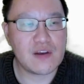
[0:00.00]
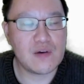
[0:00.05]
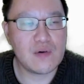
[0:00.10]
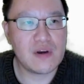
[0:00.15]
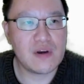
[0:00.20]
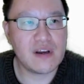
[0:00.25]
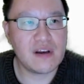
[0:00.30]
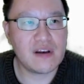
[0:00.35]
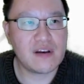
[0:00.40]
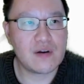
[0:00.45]
you
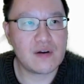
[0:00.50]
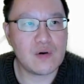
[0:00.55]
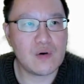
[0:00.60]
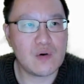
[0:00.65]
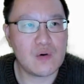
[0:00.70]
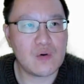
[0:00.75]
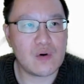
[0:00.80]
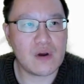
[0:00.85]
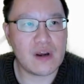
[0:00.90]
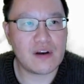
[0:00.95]
can
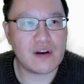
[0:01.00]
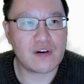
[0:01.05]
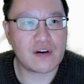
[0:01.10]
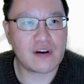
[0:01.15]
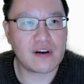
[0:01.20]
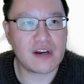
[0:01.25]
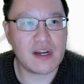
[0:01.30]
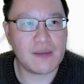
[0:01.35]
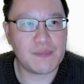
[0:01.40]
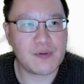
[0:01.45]
do
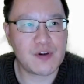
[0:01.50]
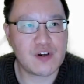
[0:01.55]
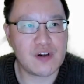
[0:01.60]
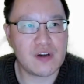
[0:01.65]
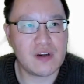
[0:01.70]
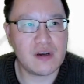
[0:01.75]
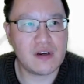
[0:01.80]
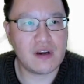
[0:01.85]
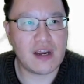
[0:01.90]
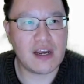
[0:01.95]

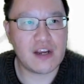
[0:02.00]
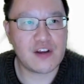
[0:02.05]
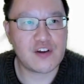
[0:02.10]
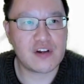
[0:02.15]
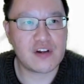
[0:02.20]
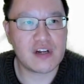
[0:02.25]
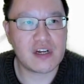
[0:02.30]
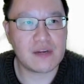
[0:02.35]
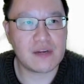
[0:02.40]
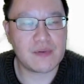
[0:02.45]
interception,
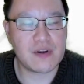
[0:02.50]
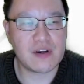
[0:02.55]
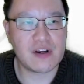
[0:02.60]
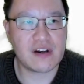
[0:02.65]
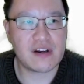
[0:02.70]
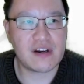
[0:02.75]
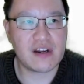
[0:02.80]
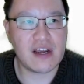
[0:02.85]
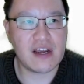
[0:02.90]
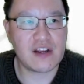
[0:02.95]
HTTP, you can
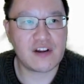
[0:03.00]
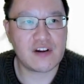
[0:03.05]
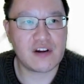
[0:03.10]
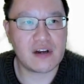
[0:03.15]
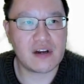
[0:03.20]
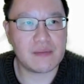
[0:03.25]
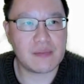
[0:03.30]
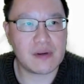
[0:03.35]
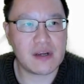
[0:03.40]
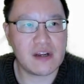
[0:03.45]
see
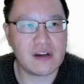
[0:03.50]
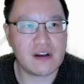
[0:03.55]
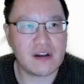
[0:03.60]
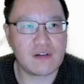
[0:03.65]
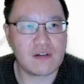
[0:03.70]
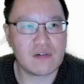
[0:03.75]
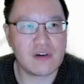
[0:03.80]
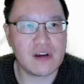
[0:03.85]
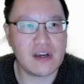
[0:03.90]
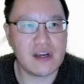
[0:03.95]
HTTP
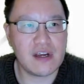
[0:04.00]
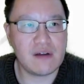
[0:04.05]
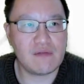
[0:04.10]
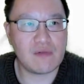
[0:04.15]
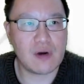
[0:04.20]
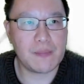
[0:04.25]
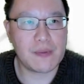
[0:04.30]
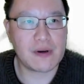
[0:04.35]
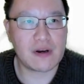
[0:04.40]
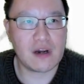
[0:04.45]
history,
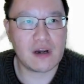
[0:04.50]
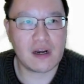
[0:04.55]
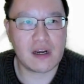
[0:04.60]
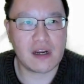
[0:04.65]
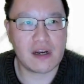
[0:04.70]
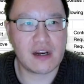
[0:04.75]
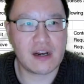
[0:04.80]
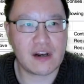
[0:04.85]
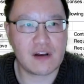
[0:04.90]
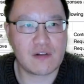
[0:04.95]

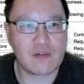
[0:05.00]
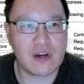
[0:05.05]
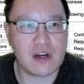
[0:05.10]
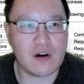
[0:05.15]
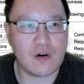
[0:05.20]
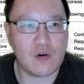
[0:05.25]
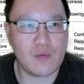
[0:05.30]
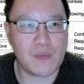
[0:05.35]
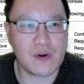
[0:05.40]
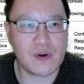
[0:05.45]
WebSocket history, and
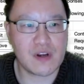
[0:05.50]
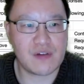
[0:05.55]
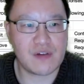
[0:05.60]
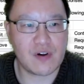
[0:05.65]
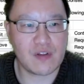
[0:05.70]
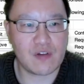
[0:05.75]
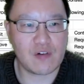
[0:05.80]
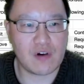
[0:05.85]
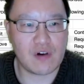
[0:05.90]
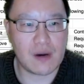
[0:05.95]
a whole bunch of
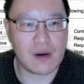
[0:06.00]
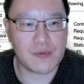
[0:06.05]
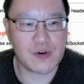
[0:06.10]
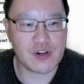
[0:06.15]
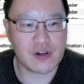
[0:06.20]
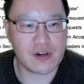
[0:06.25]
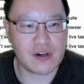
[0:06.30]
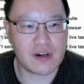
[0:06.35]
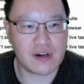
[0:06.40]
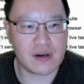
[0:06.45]
other
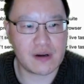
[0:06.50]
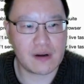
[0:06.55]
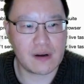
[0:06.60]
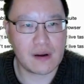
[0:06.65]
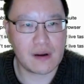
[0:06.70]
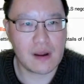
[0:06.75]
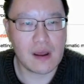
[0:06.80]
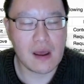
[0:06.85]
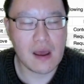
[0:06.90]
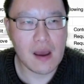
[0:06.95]
options.
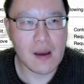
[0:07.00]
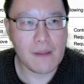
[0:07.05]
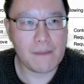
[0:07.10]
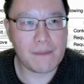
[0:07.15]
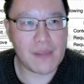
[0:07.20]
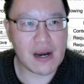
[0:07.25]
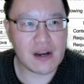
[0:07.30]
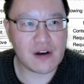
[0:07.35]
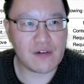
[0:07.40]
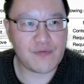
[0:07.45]

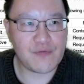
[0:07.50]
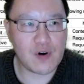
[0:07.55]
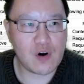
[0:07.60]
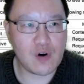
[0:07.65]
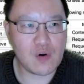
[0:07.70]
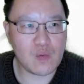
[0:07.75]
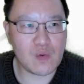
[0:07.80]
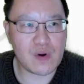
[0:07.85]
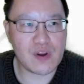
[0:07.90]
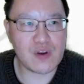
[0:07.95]
By
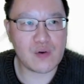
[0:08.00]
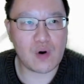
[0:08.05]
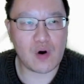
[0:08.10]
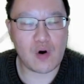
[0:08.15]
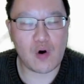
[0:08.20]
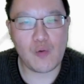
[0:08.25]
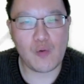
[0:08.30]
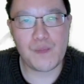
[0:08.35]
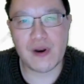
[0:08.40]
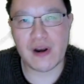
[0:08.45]
default, when you
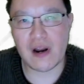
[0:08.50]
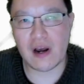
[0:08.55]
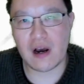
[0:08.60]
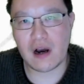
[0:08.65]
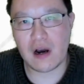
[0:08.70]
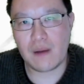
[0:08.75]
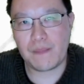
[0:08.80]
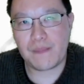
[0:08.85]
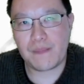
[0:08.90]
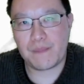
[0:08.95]
open
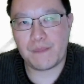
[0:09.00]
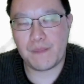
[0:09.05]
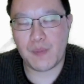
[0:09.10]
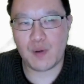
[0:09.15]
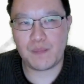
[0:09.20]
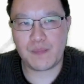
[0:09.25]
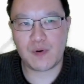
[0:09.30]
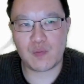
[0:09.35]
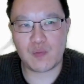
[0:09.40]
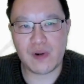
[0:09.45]
up
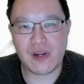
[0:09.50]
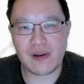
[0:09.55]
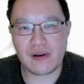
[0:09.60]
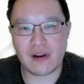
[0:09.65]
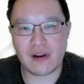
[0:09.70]
Burp Suite,